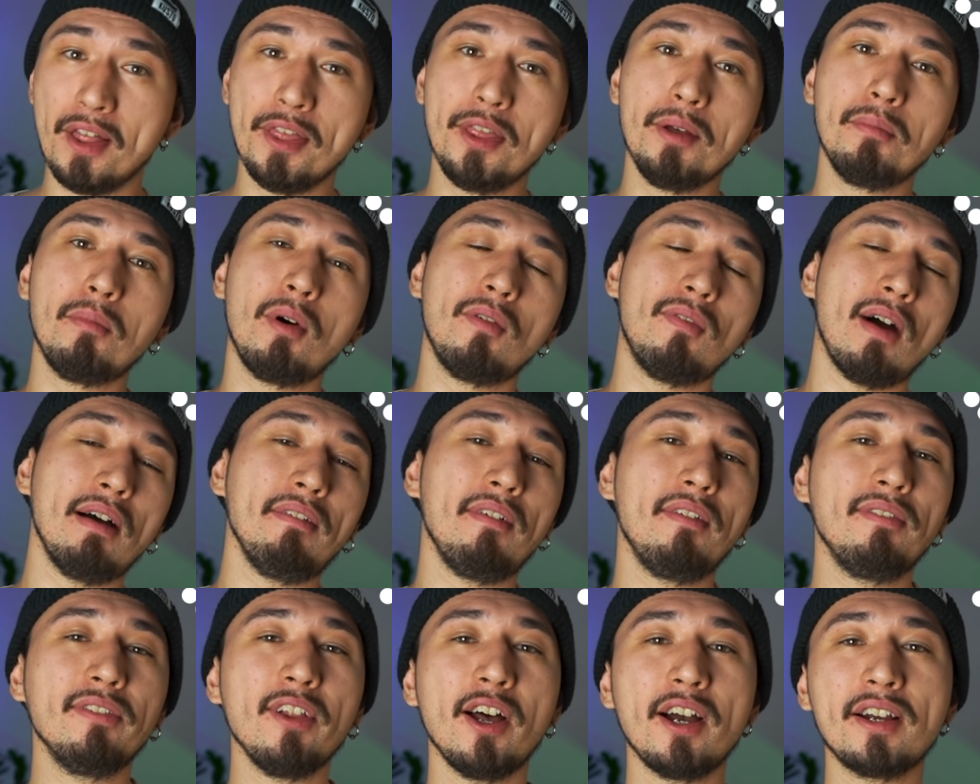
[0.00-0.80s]
the
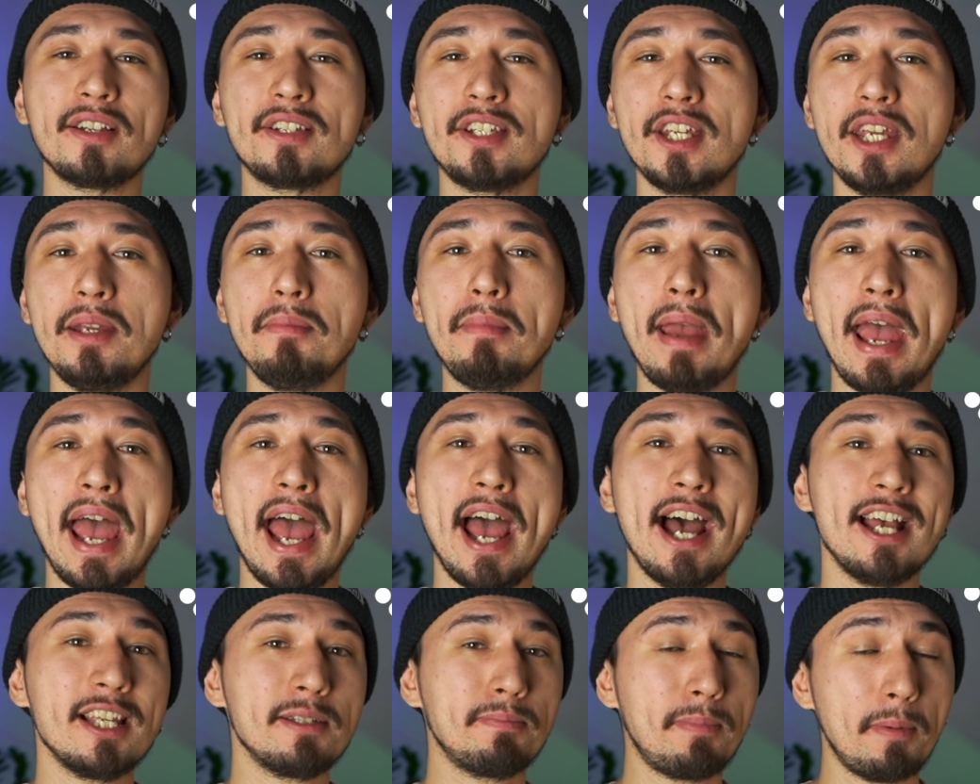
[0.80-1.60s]
Movavi Vlog team
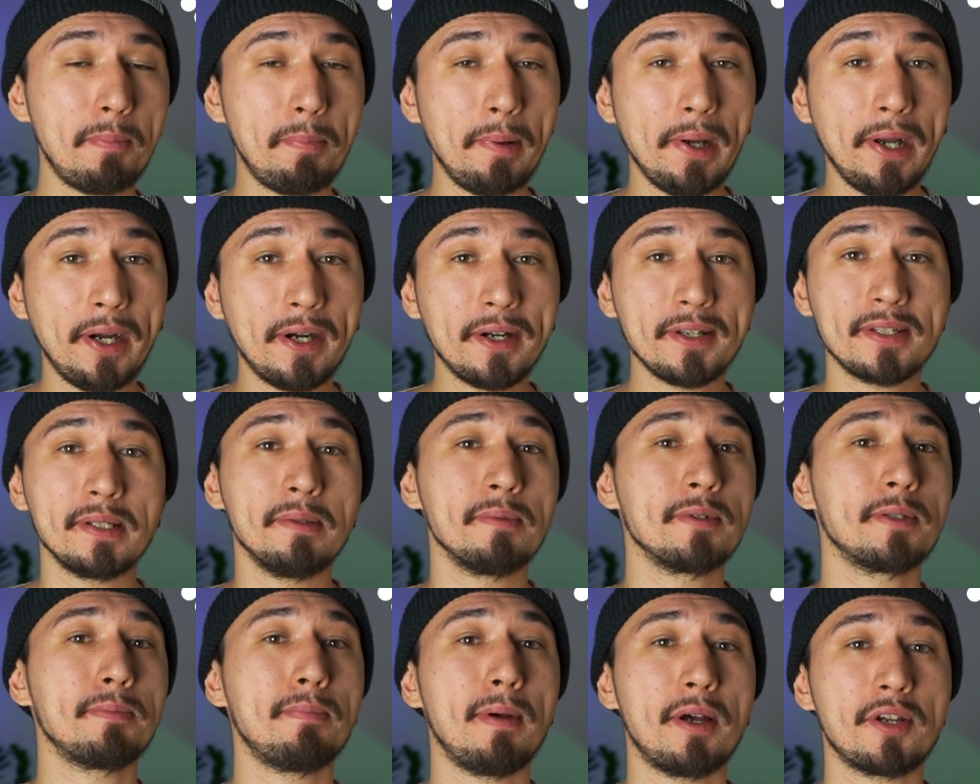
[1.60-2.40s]
has prepared
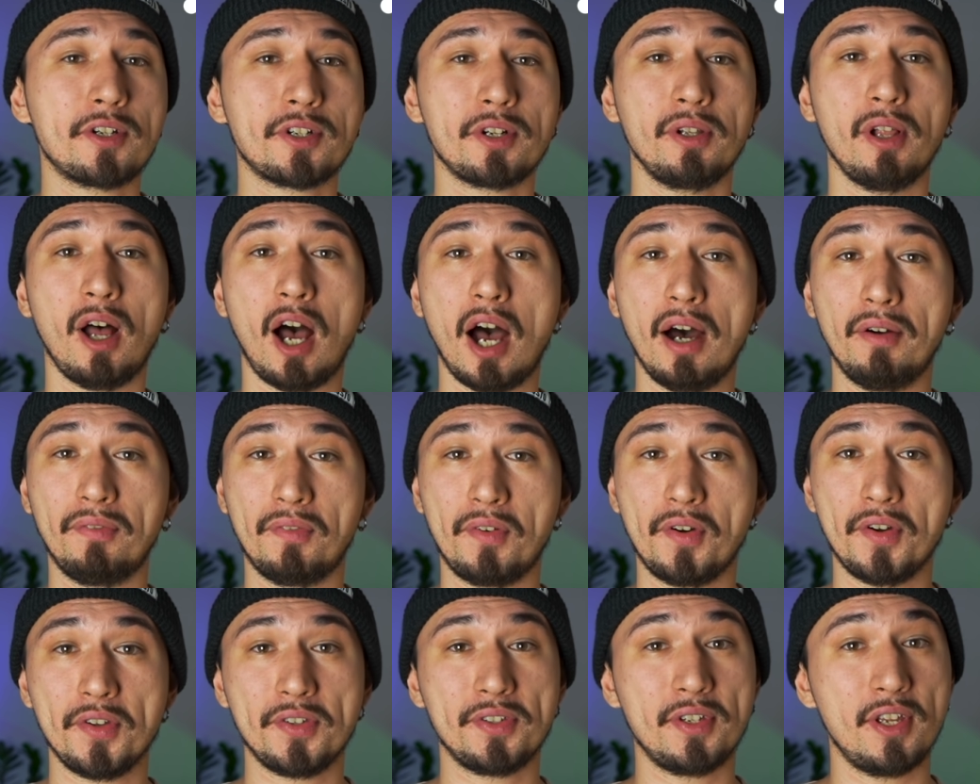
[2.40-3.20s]
some special
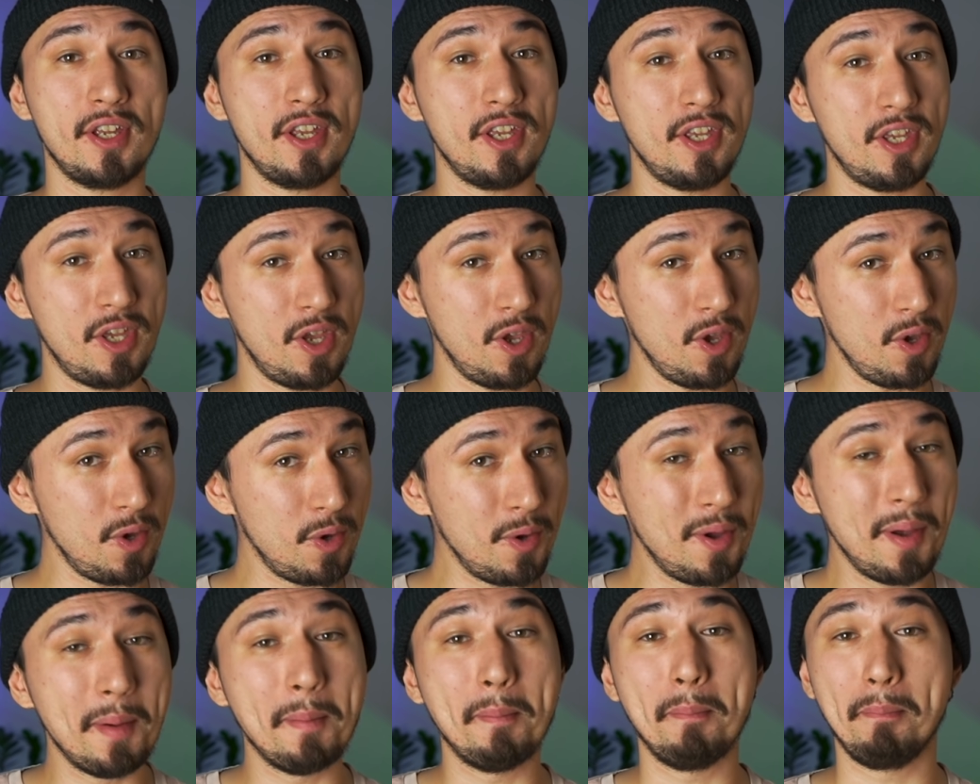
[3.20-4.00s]
offers
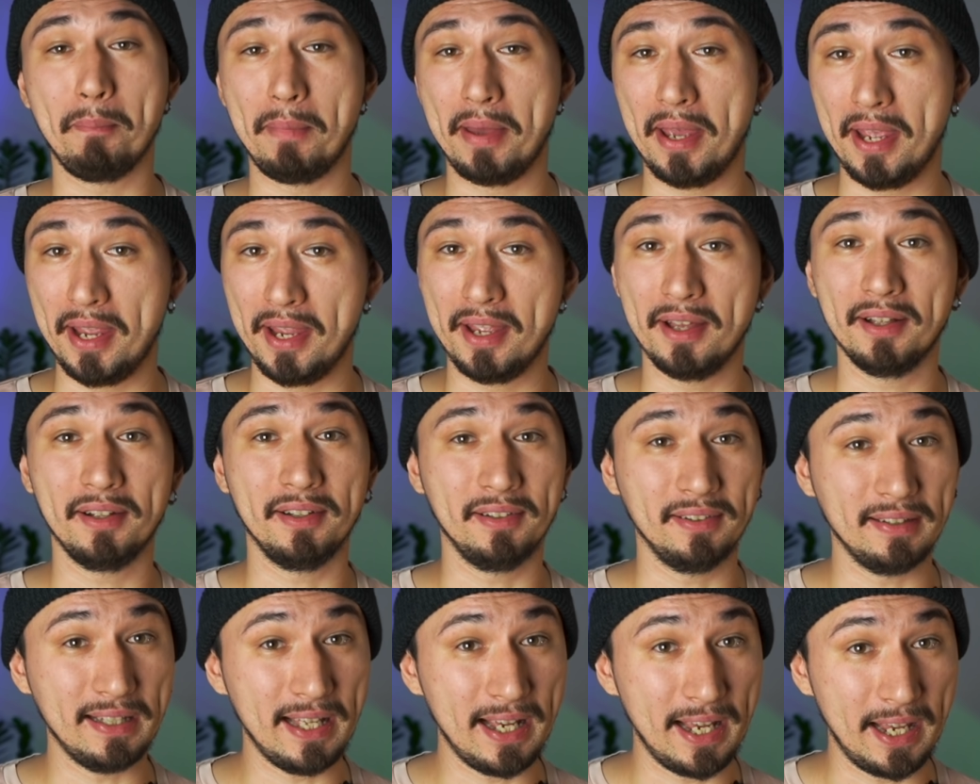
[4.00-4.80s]
you may
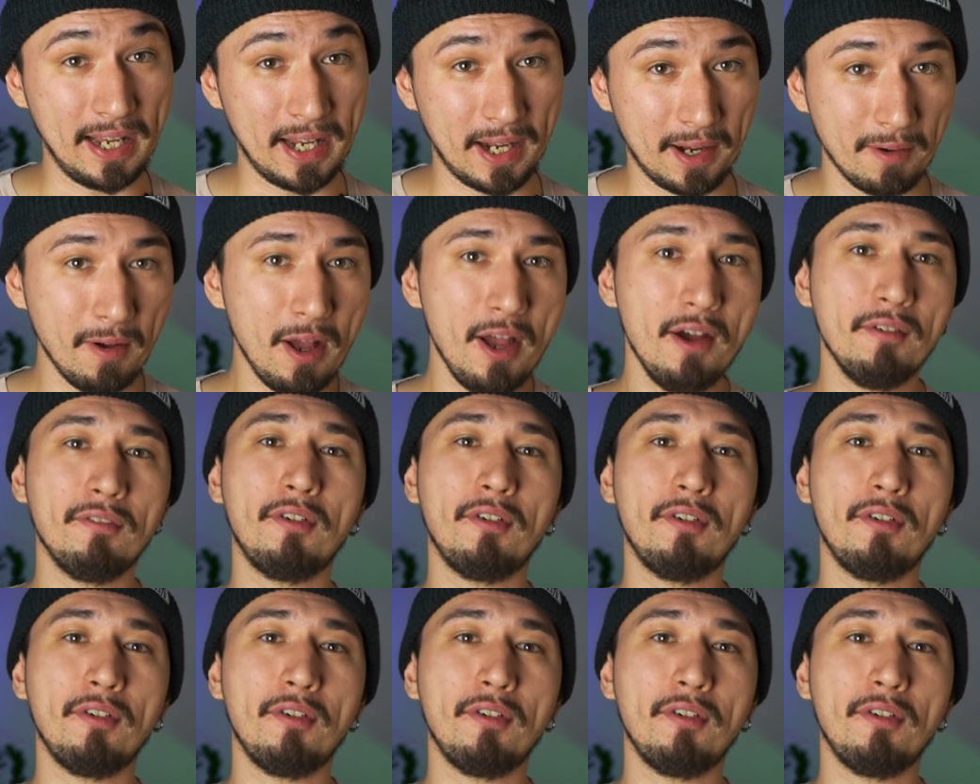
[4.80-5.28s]
like.